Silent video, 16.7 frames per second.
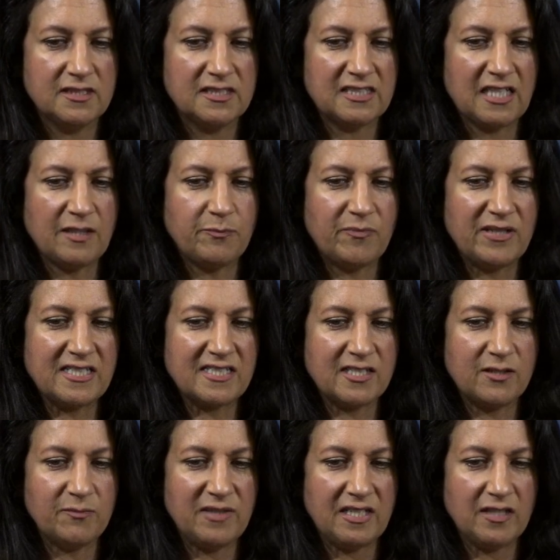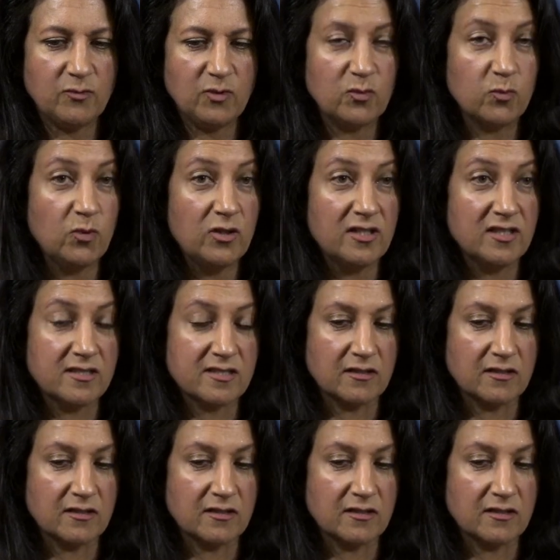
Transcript: They pity me with words